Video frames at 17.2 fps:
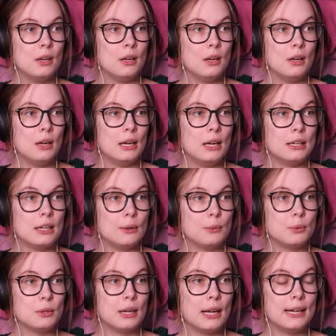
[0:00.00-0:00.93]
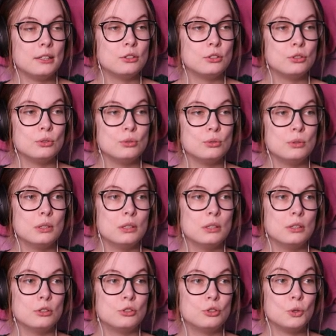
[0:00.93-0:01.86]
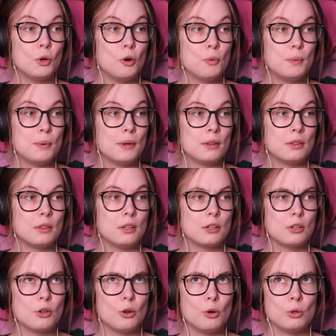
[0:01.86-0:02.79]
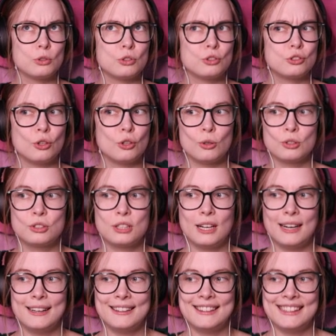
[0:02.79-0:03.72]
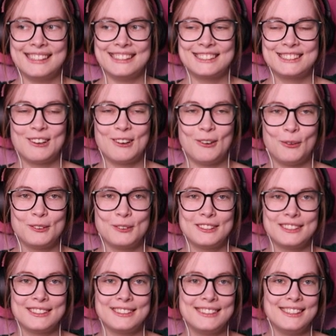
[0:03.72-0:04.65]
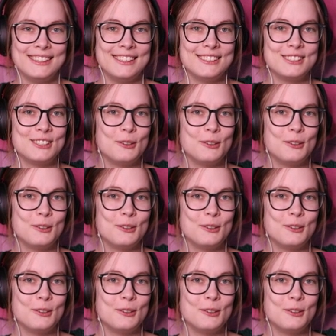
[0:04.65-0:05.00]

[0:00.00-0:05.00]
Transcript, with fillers: And I would like to open the gold saucer, I think it's called, so we